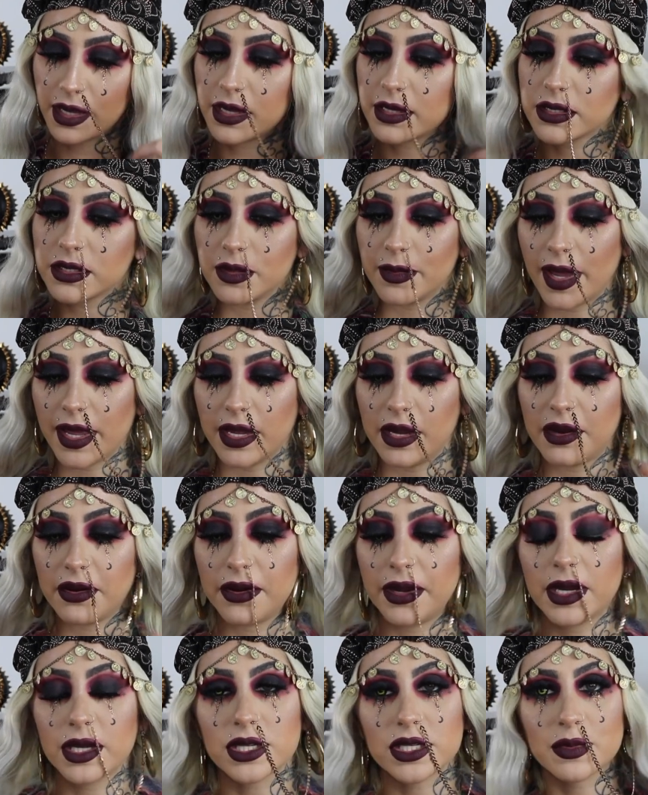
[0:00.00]
to my
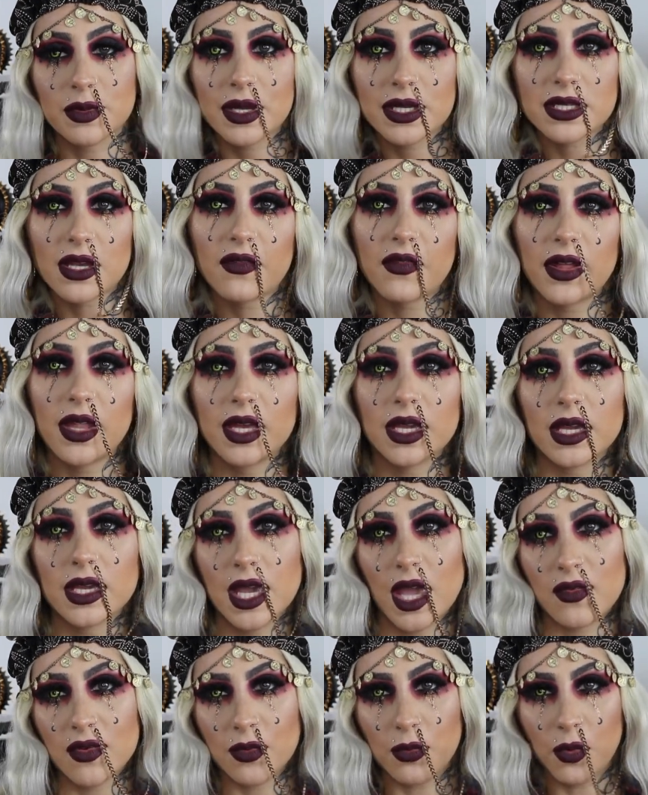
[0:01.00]
earring, just because I felt like it
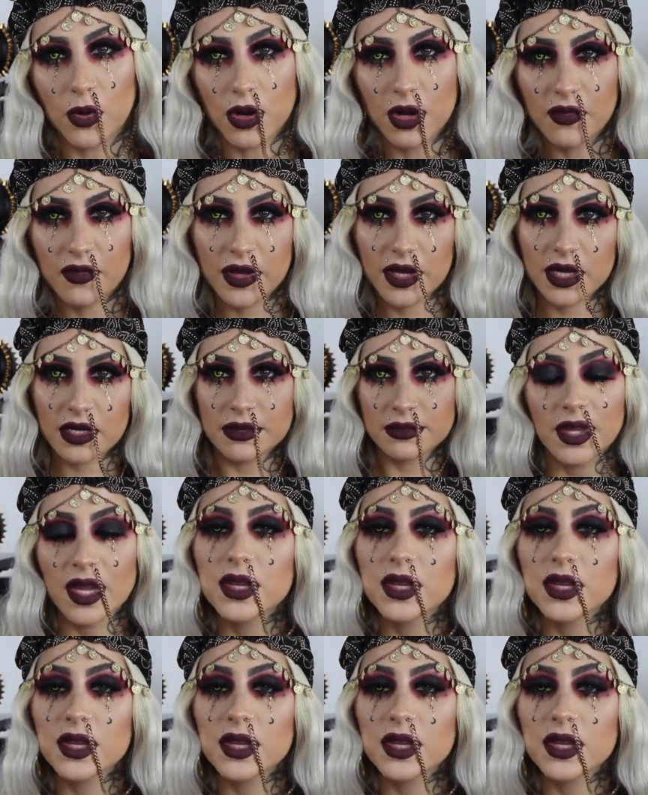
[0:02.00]
gave it more of a